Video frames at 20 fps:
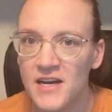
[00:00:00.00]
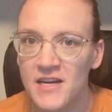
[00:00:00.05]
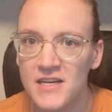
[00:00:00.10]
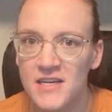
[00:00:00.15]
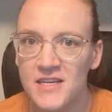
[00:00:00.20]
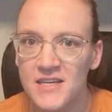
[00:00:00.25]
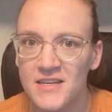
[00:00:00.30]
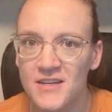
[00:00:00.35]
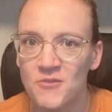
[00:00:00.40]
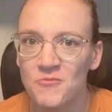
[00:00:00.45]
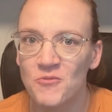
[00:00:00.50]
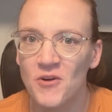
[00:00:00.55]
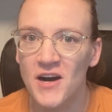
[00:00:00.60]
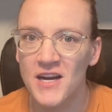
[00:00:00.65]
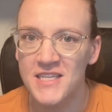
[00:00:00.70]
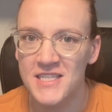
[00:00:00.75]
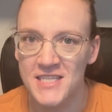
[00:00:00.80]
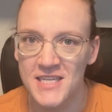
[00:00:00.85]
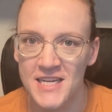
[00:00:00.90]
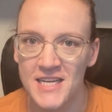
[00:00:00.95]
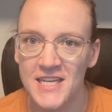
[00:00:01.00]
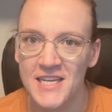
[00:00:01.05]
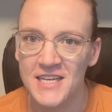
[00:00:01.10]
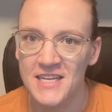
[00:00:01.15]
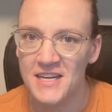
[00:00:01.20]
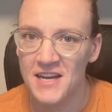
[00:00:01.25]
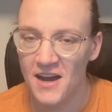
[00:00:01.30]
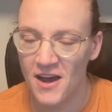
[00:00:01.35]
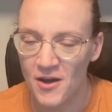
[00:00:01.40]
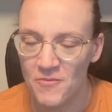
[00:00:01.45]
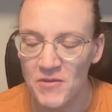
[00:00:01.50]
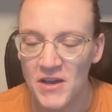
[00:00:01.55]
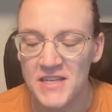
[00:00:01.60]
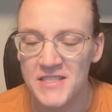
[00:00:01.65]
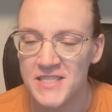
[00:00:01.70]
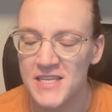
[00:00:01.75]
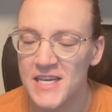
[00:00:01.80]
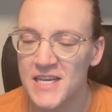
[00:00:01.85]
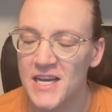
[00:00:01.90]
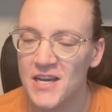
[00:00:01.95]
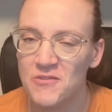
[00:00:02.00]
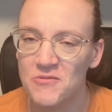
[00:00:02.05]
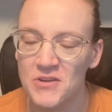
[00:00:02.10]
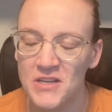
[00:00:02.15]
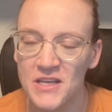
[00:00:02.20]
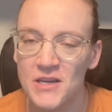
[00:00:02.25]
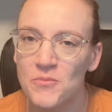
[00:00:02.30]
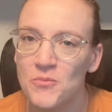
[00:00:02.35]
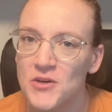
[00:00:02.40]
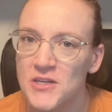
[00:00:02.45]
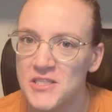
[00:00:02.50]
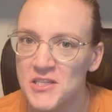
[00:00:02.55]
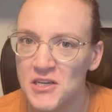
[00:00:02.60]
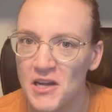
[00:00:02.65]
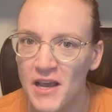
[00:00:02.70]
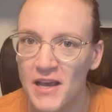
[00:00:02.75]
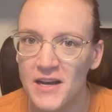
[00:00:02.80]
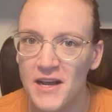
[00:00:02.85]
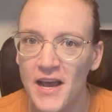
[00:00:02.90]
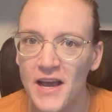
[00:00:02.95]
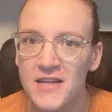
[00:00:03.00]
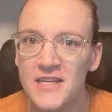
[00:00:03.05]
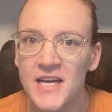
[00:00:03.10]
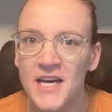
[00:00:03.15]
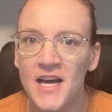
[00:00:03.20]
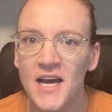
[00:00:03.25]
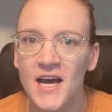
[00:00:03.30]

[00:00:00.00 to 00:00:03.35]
and watching and commenting. I really appreciate it.